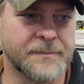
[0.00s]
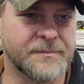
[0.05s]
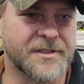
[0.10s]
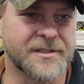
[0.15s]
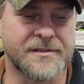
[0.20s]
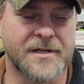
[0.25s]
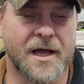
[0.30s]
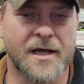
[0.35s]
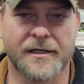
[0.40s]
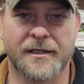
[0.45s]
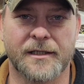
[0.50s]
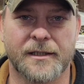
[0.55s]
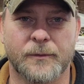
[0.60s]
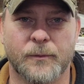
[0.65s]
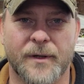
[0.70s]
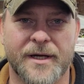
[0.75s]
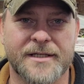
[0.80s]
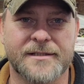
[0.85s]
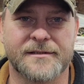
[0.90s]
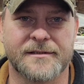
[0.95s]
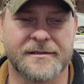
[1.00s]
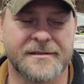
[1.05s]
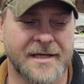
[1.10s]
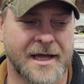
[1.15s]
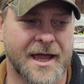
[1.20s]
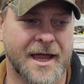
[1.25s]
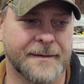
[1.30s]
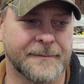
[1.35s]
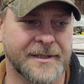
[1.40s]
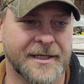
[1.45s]
just not going to waste the
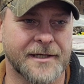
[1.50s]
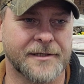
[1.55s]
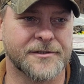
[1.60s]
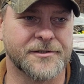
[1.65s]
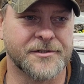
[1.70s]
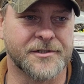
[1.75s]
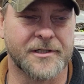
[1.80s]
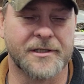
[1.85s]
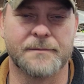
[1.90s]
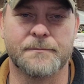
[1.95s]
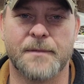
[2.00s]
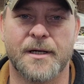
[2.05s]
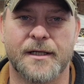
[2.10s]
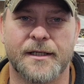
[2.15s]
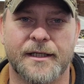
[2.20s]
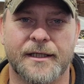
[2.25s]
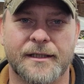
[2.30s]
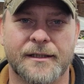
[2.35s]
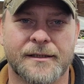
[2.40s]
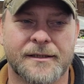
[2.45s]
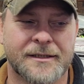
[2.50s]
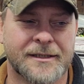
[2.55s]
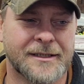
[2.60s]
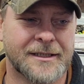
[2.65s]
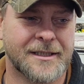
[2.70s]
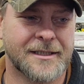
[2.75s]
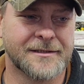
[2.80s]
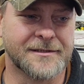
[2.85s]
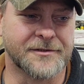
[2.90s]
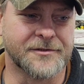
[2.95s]
time and energy and money
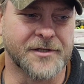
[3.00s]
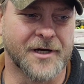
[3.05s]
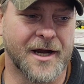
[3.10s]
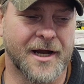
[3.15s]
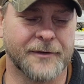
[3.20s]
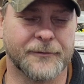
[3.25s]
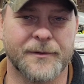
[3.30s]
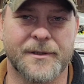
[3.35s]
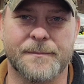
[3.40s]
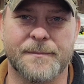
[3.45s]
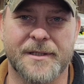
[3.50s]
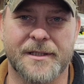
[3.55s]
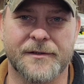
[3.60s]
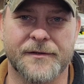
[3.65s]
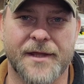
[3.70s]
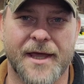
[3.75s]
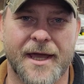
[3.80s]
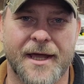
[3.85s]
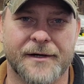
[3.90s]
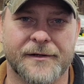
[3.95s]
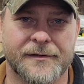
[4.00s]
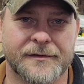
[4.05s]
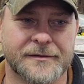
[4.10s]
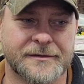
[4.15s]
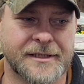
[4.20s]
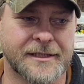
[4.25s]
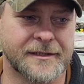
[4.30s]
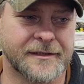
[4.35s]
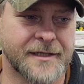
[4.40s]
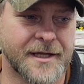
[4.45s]
to try and rebuild that or
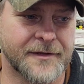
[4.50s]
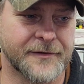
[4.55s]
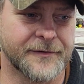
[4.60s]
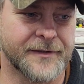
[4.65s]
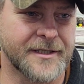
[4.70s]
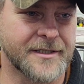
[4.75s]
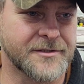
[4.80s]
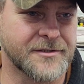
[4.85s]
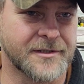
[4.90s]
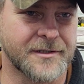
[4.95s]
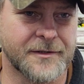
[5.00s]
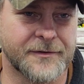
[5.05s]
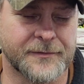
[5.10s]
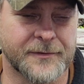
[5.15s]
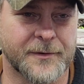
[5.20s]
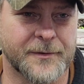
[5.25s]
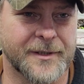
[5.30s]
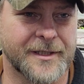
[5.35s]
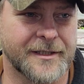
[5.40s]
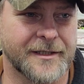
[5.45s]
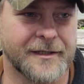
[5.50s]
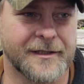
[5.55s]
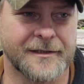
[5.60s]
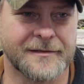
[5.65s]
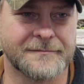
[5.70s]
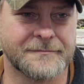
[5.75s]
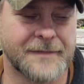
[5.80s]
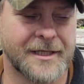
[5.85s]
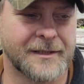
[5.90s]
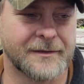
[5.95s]
get another engine to throw in there
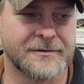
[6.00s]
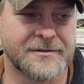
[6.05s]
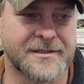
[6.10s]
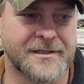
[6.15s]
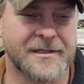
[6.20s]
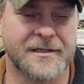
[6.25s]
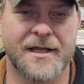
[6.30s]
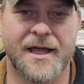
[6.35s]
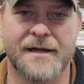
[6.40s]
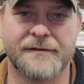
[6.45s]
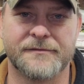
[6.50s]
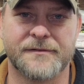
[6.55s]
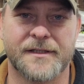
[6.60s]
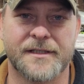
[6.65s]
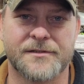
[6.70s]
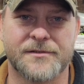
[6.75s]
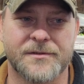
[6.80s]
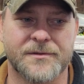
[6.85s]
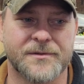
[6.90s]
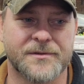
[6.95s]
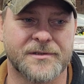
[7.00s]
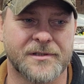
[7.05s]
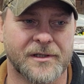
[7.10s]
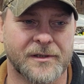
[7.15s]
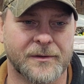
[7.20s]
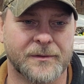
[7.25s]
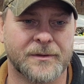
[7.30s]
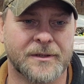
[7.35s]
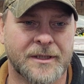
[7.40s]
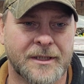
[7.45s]
and still have issues.
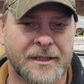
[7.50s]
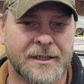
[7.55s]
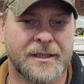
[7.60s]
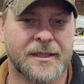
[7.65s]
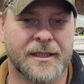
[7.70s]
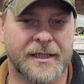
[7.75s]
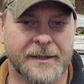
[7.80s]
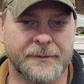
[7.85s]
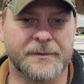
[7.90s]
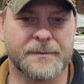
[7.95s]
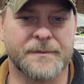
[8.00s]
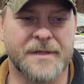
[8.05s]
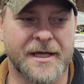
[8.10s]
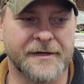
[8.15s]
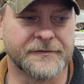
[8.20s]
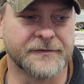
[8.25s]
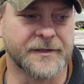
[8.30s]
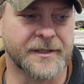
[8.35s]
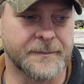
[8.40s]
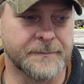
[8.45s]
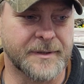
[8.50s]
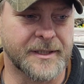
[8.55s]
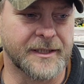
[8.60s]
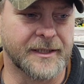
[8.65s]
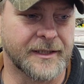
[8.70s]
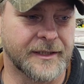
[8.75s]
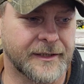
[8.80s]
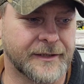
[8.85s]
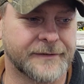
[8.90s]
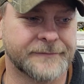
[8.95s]
So it would definitely
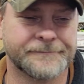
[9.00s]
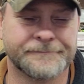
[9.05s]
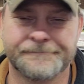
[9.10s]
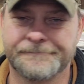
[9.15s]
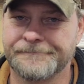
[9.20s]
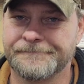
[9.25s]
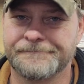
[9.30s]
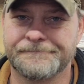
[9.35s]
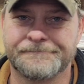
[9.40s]
be,